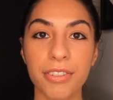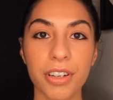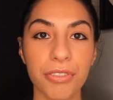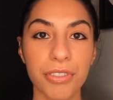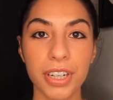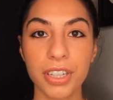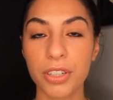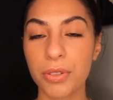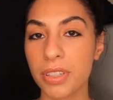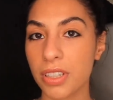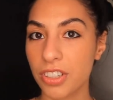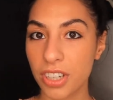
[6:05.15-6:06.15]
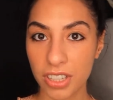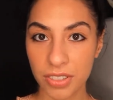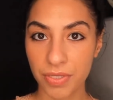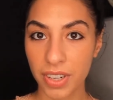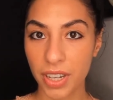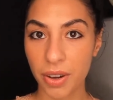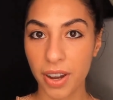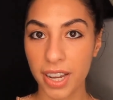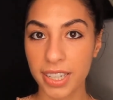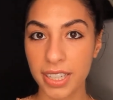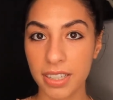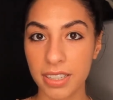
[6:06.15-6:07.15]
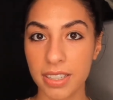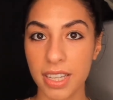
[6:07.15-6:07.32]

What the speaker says: feel free to suggest video ideas